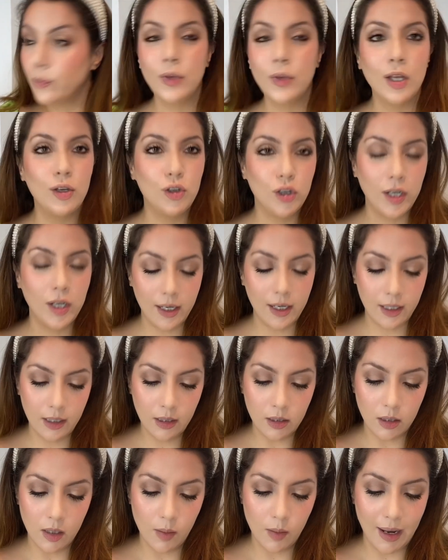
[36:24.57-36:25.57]
Today I didn't
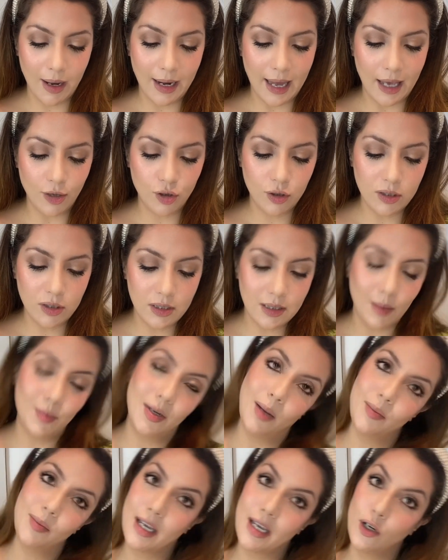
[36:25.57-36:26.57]
curl my lashes.
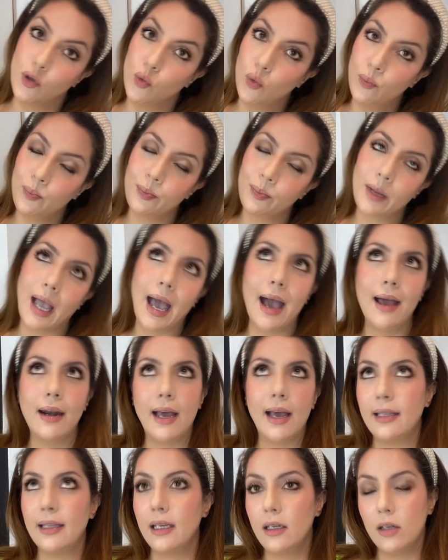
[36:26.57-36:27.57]
Sometimes I do, and
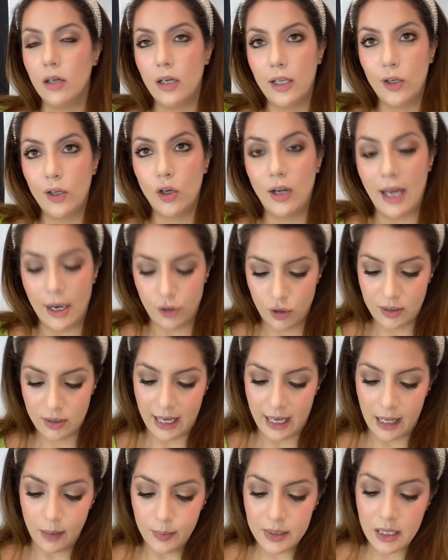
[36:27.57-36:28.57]
I think curling your lashes
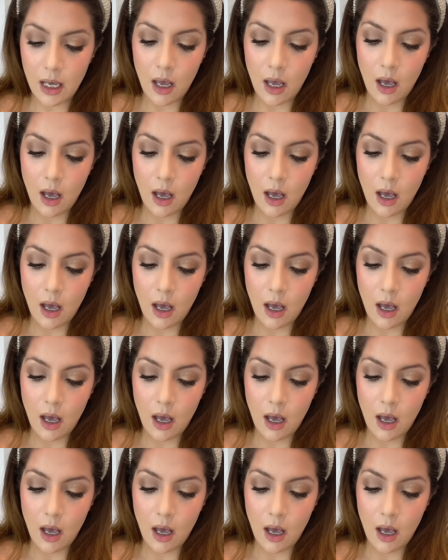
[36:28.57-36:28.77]
helps.